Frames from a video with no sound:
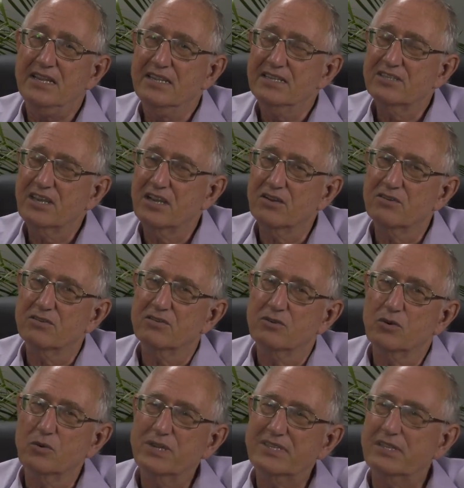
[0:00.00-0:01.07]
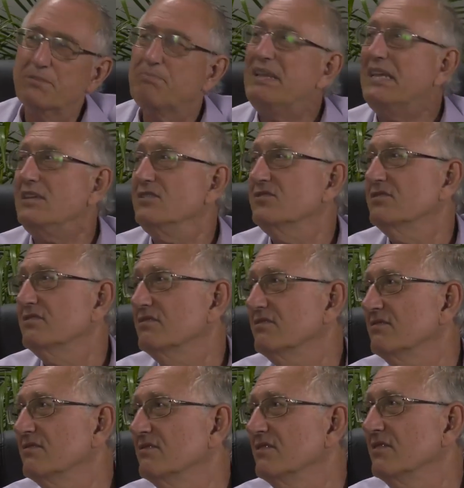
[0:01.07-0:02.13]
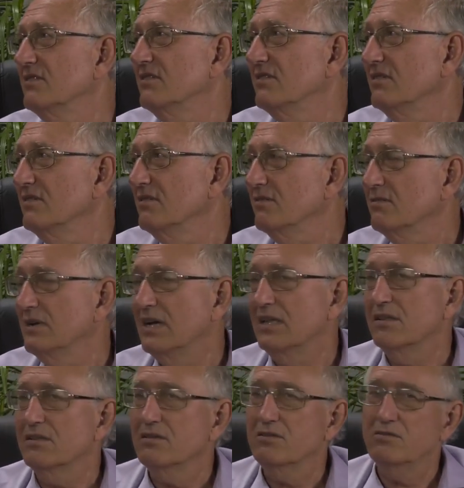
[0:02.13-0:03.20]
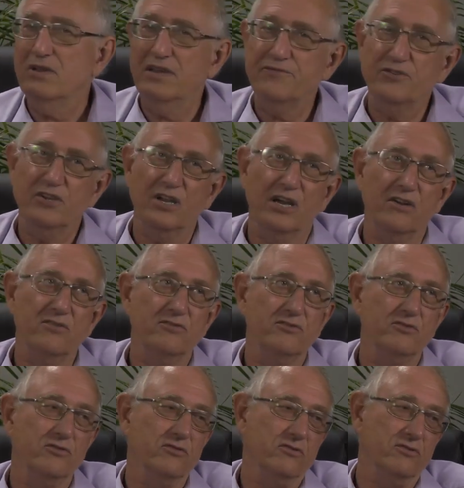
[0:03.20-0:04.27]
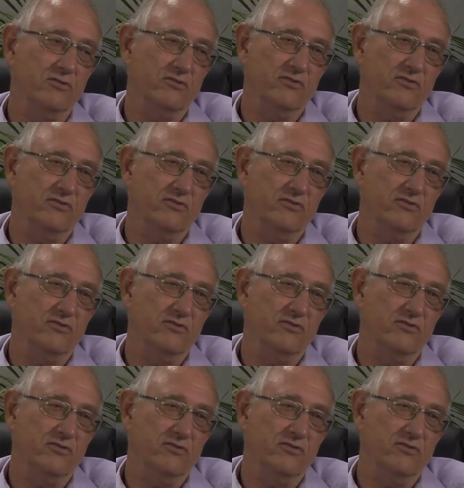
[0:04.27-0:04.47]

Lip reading: So who is the beast? Well, you have to go to